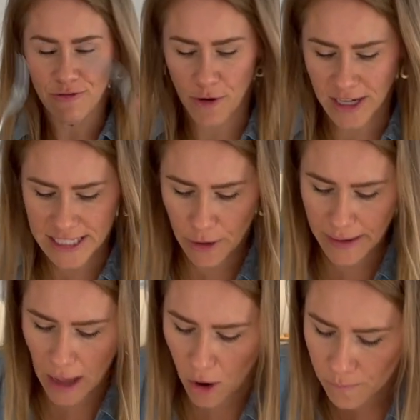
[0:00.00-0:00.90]
forks, here we
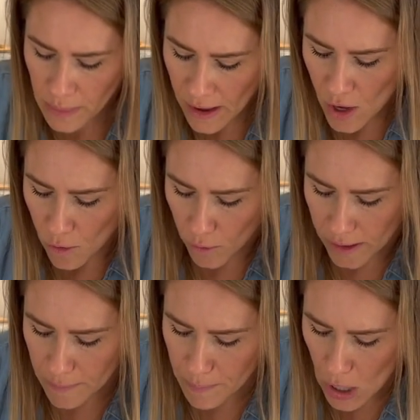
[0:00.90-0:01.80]
go. We're
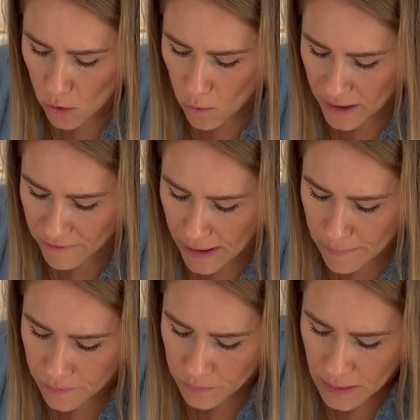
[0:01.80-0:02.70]
gonna poke one of
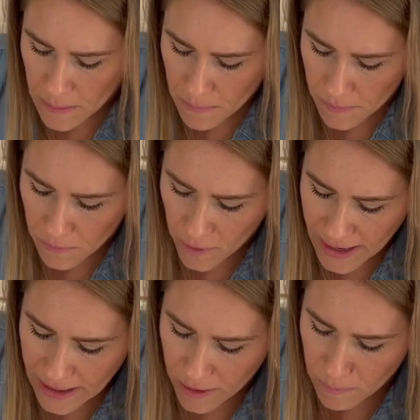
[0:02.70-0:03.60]
them right
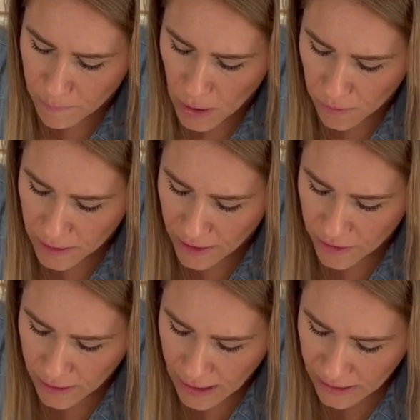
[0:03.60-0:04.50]
here, poke
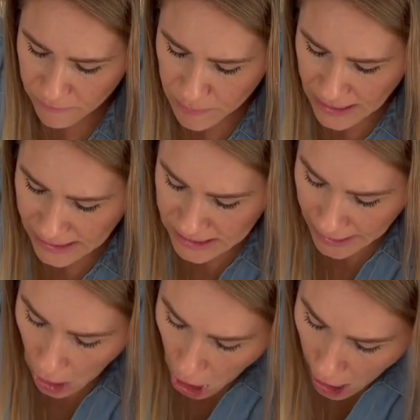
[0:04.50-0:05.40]
another, kind of peek
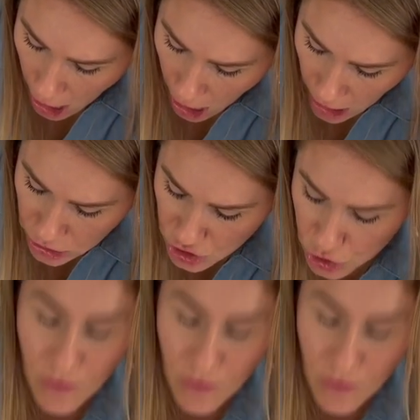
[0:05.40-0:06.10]
inside. Ah, do you